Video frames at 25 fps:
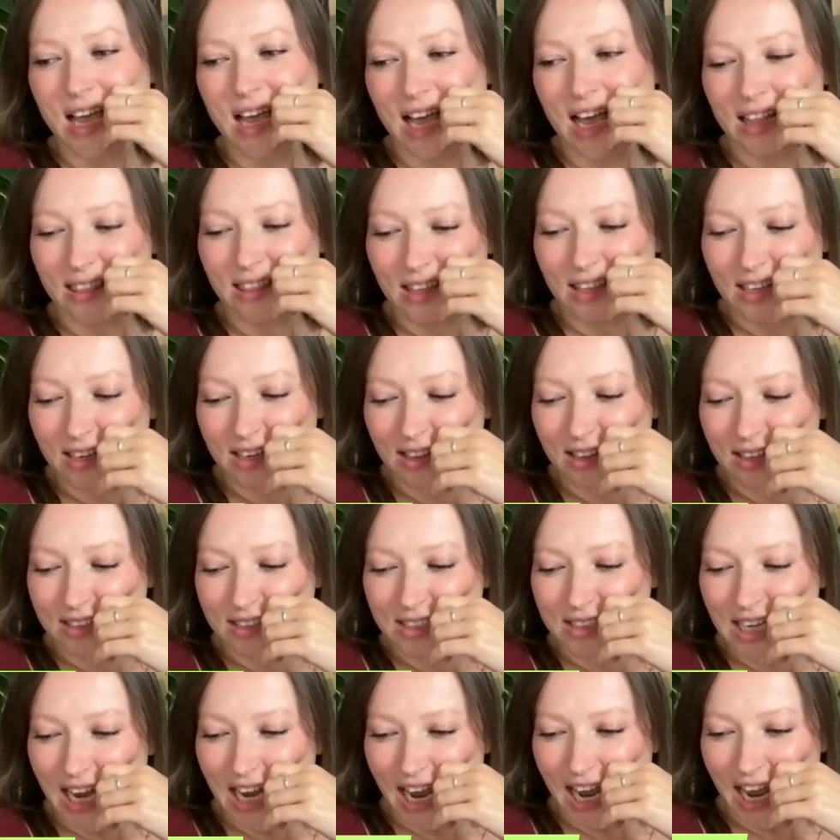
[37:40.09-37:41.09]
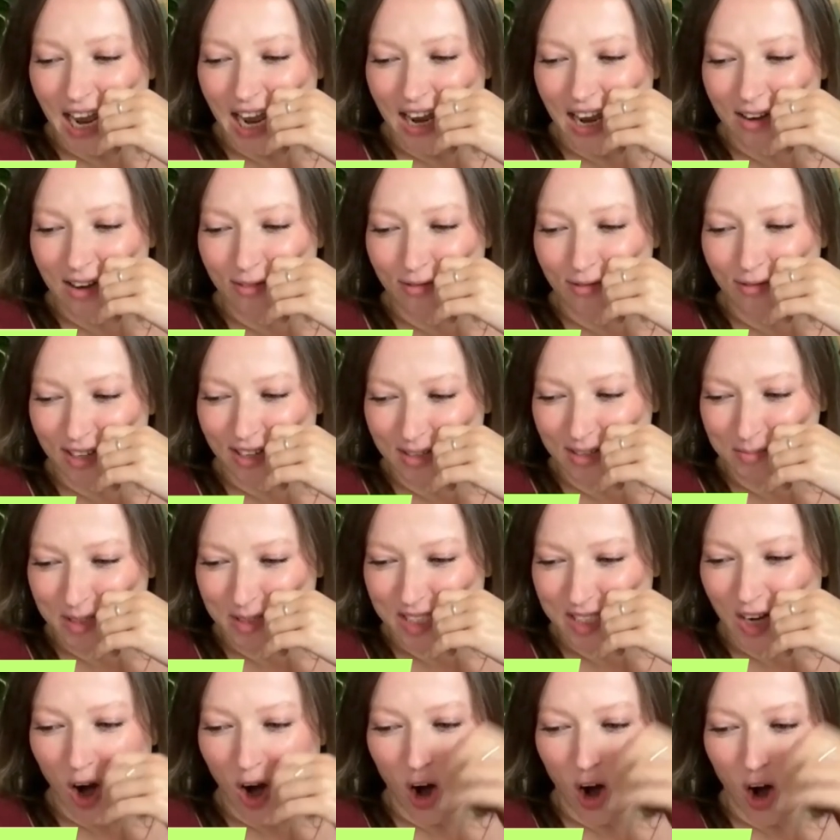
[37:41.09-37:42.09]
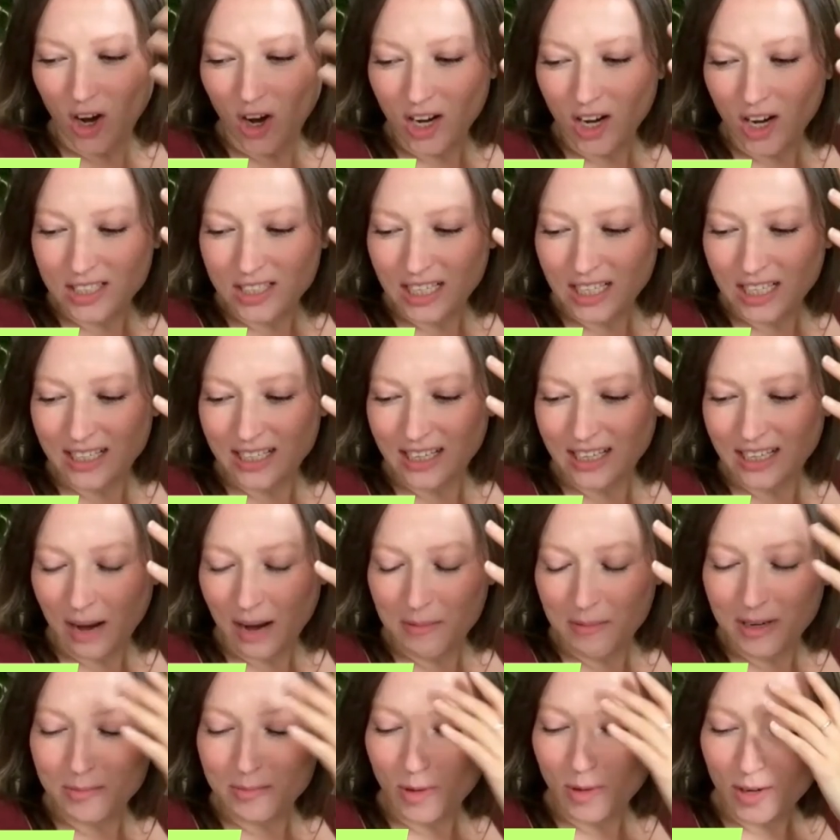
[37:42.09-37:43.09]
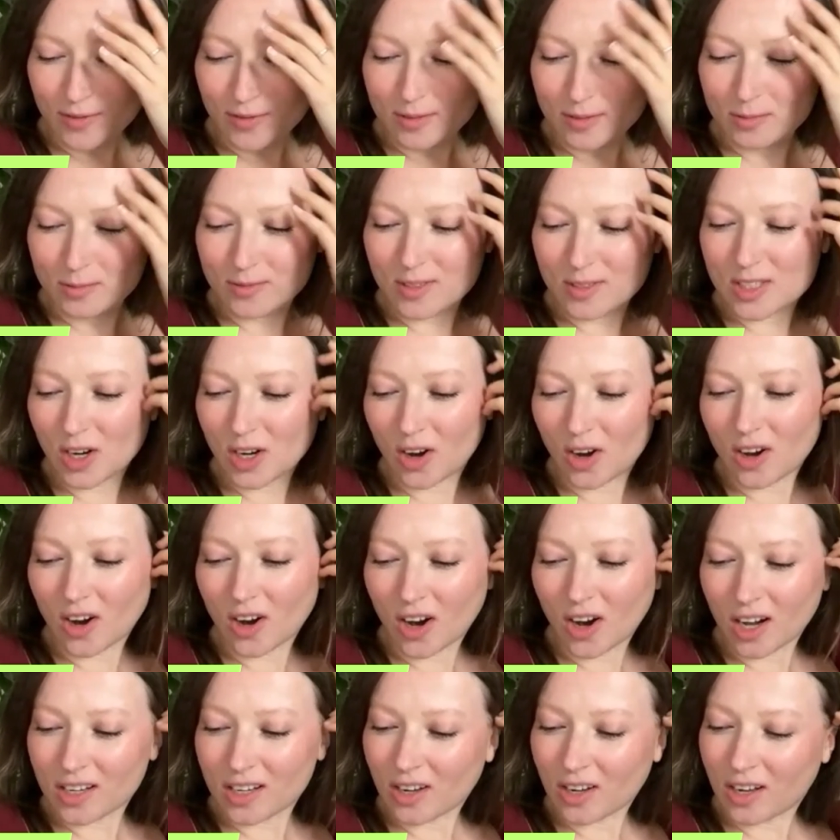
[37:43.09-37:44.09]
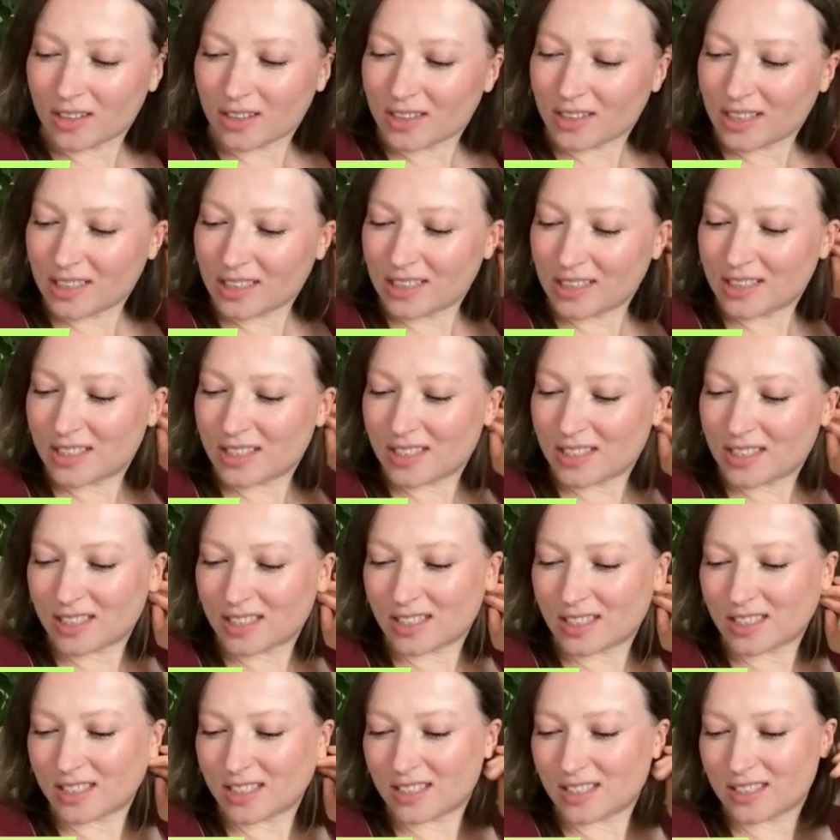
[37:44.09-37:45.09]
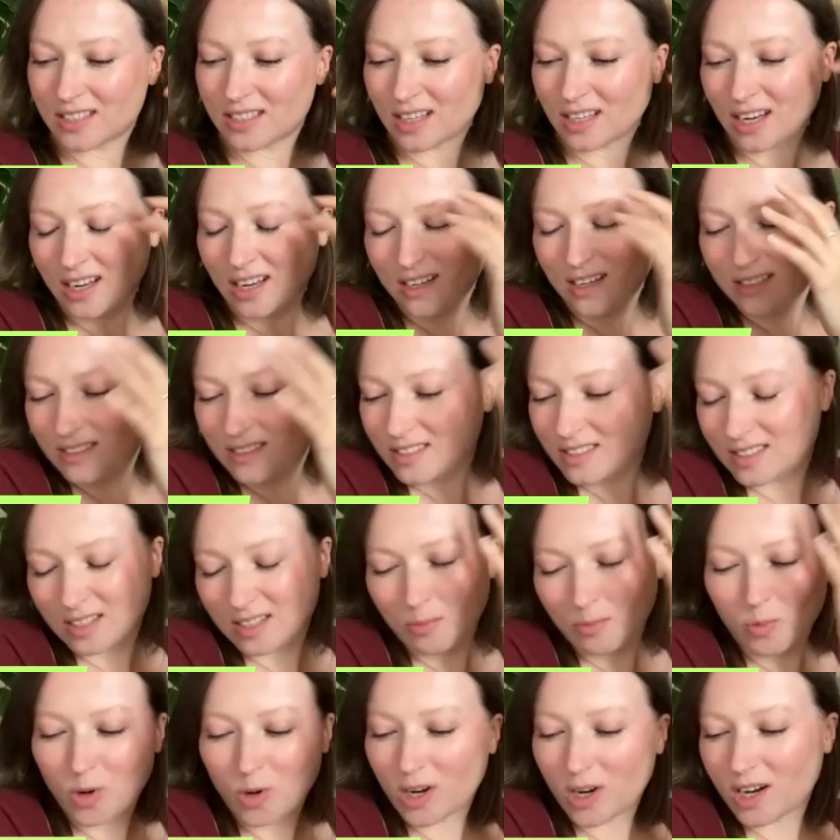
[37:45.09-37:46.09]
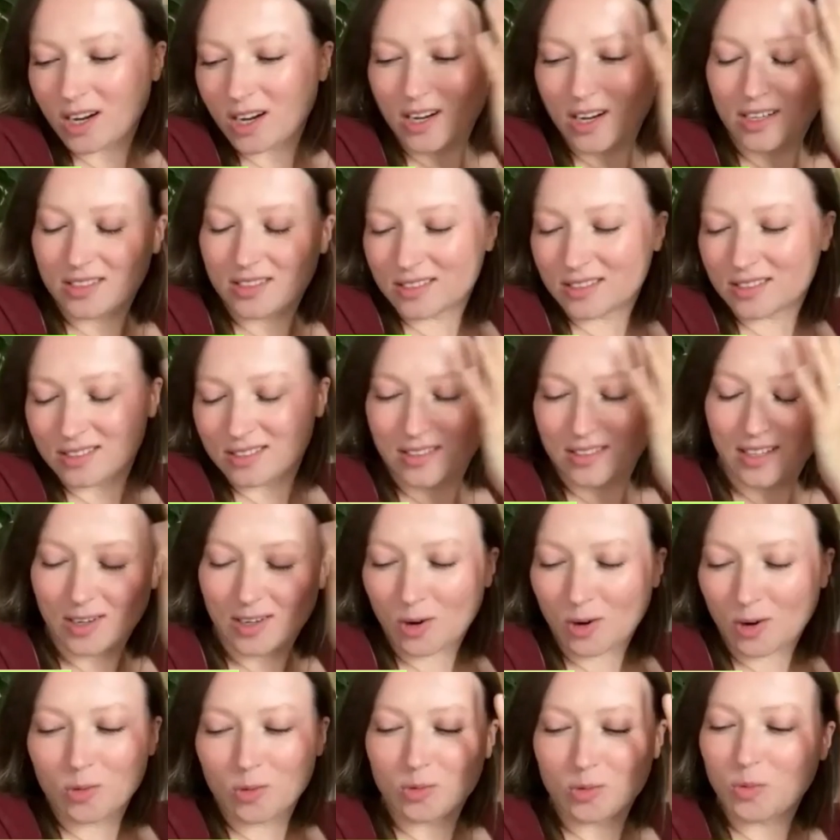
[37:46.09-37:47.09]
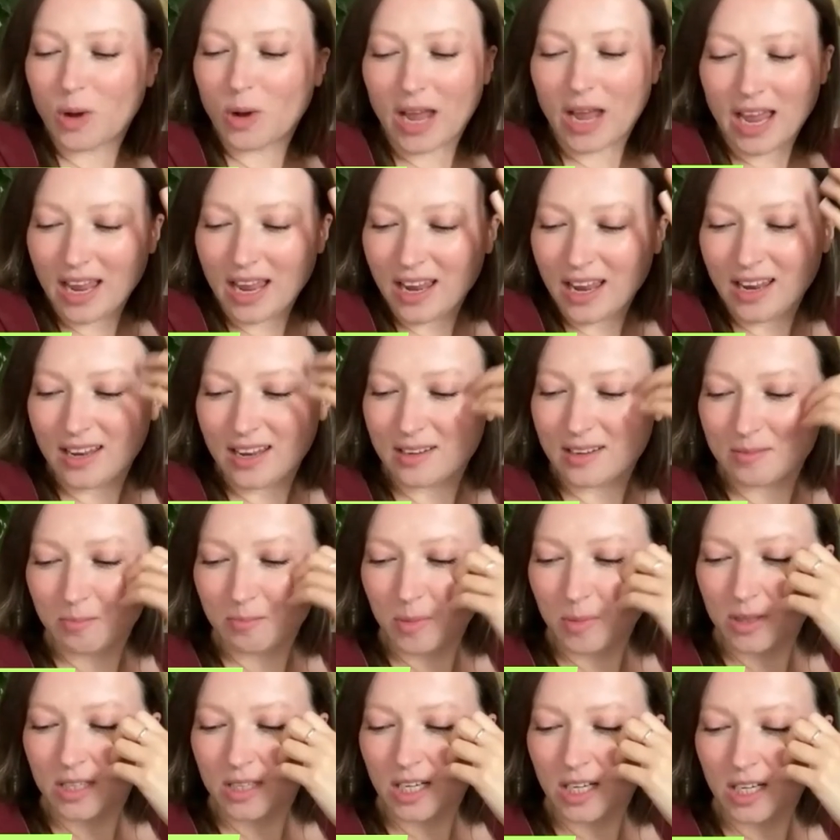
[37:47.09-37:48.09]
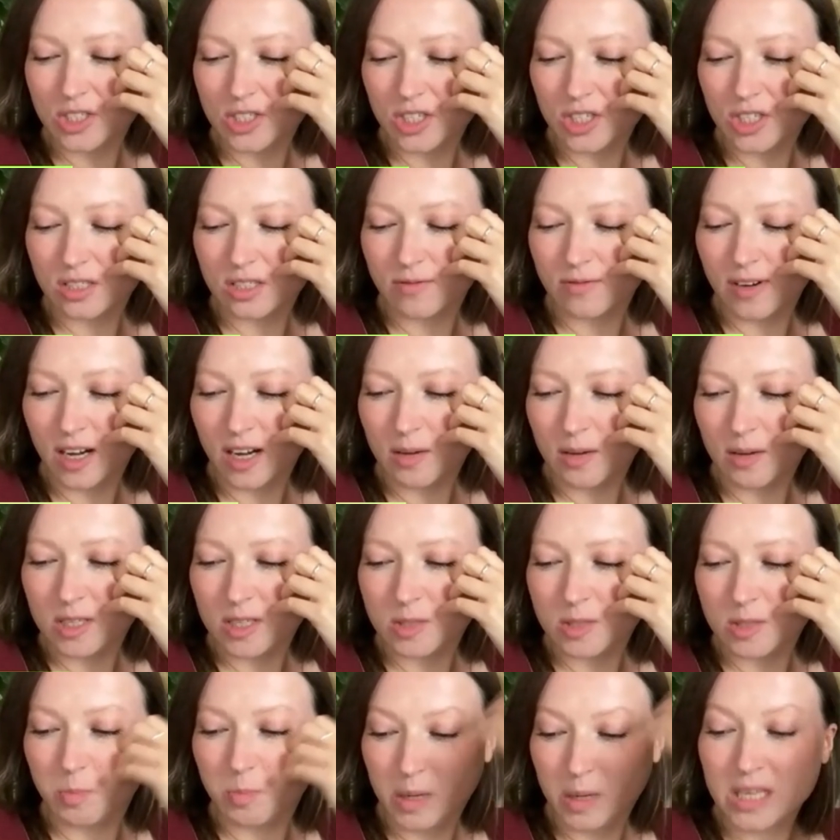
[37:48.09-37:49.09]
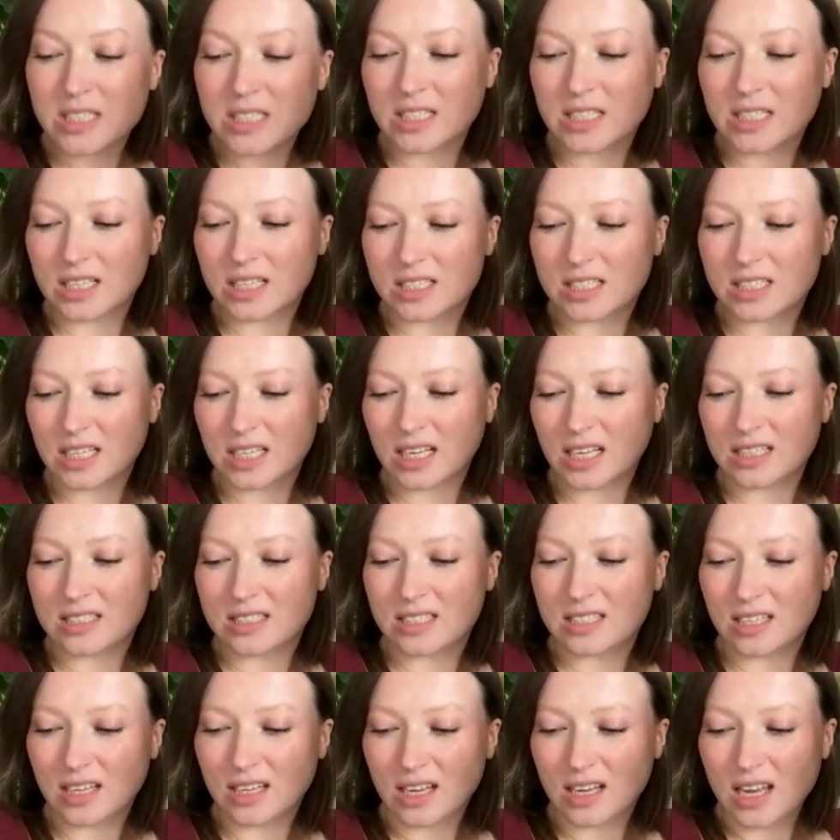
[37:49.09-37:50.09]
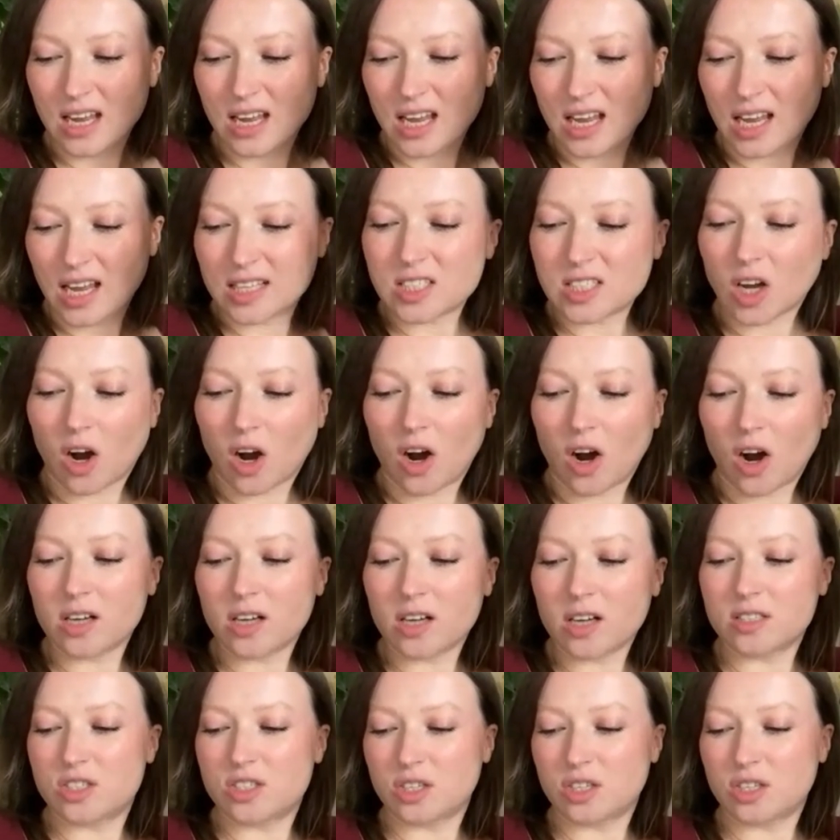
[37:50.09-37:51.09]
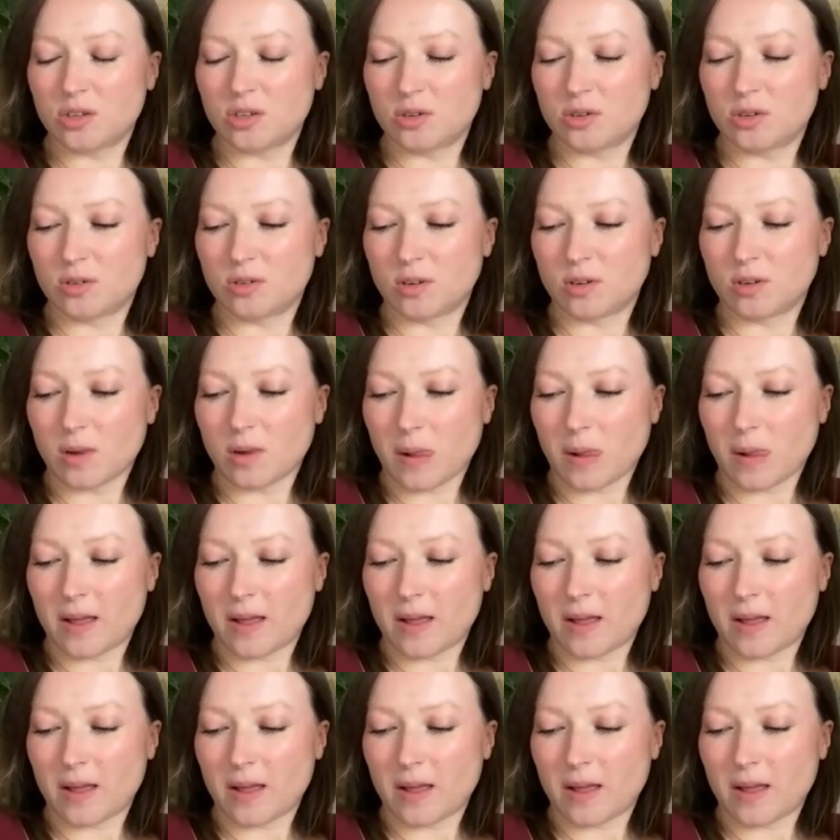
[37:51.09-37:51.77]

at the end of the day, film is art, and I mean, Marvel movies are art on, and it's and somewhere in their own way, but they're just very much business, and it's hard to